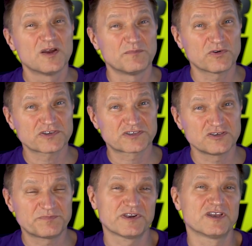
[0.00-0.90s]
more
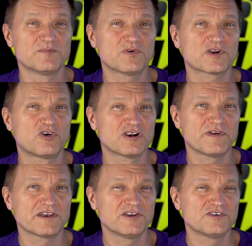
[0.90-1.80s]
Supra and more
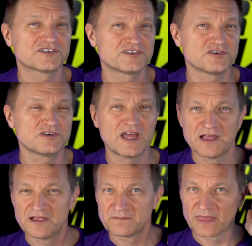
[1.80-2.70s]
Corvette news soon.
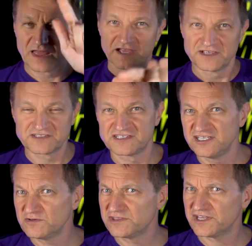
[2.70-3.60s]
See
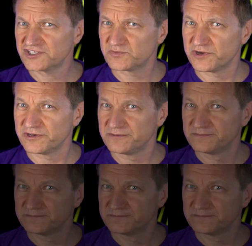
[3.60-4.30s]
you in the next one.